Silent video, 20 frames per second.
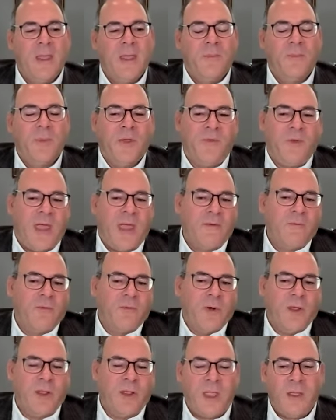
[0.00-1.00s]
But if you have
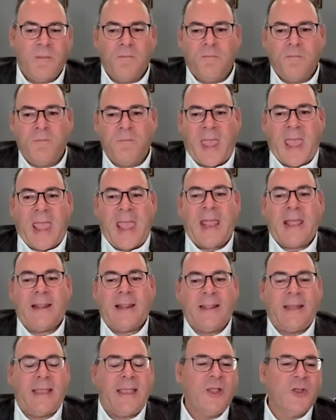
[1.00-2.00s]
really
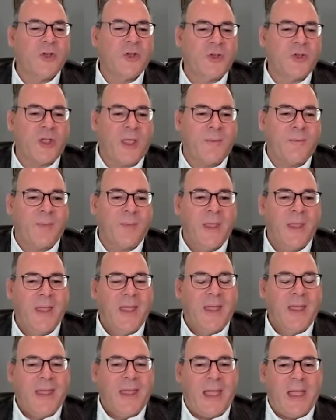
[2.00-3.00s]
bad leadership
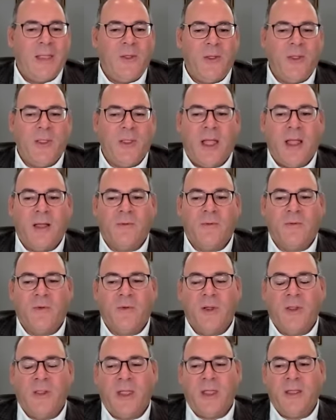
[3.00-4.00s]
and you're not
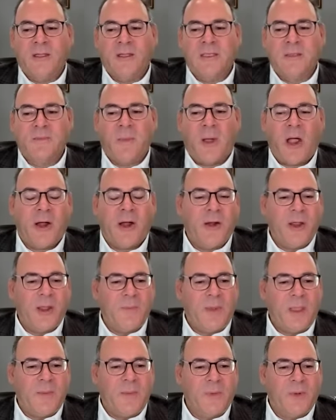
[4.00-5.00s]
really inspiring
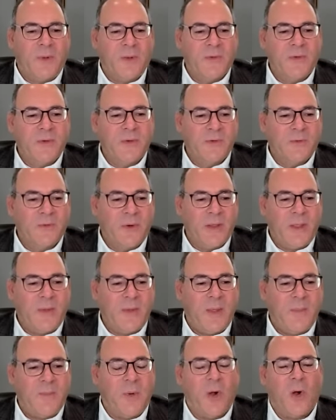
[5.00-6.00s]
people to really
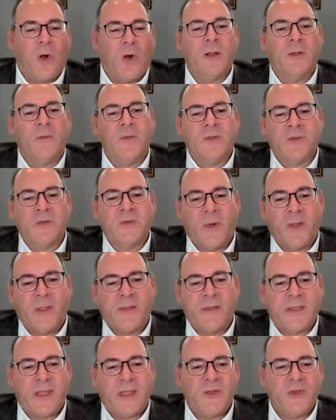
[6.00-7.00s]
be part of this
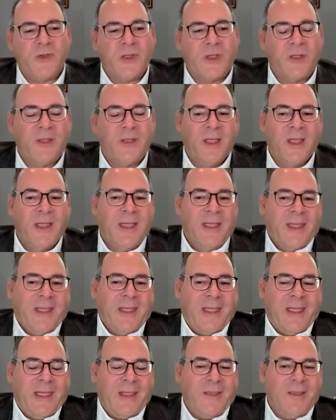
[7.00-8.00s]
organization,
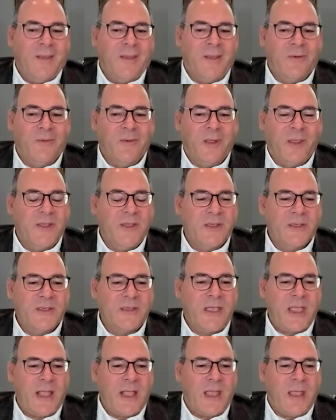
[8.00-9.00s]
and you're really
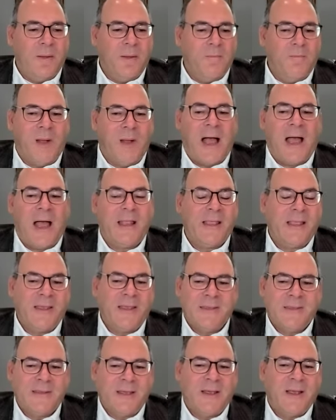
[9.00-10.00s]
just getting
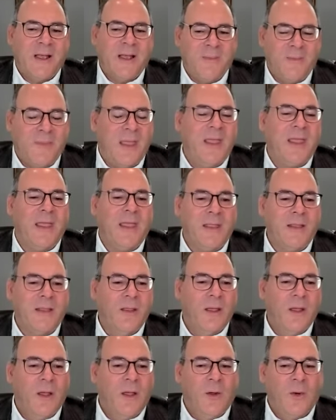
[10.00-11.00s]
bodies to come
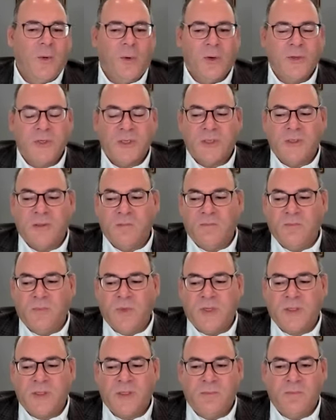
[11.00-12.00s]
in or just
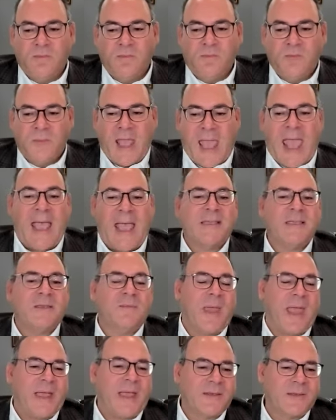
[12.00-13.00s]
just
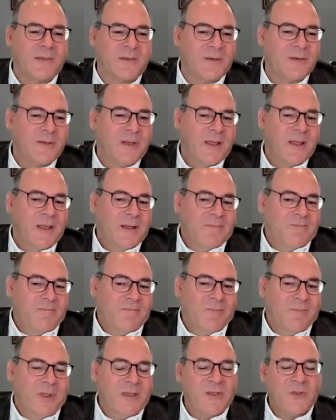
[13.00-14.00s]
taskmasters,
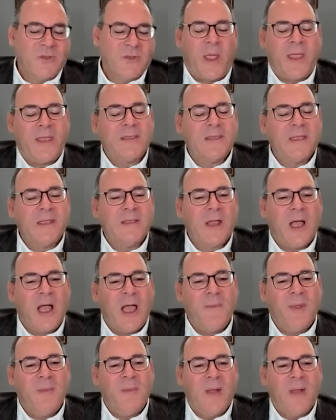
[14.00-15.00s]
you're right. just wasting
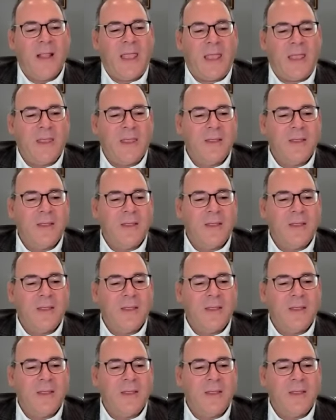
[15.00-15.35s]
time and money.